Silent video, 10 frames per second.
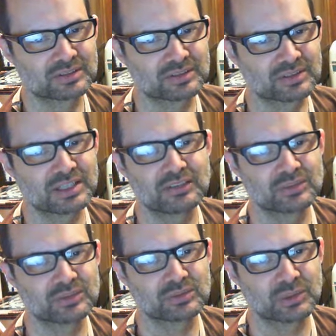
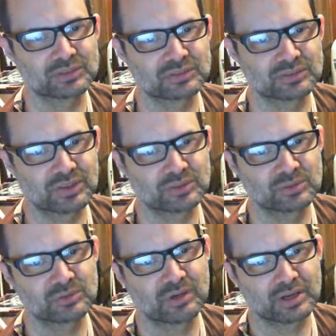sleeves as much as they
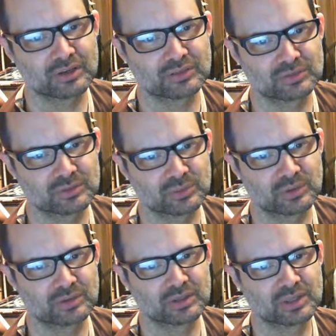do the records
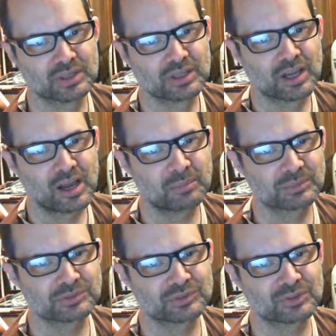or I mean,
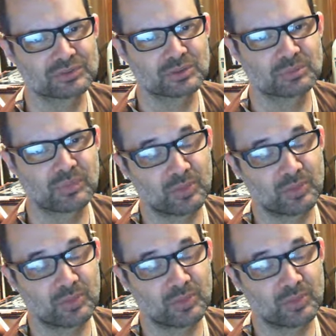I'm sure there's some.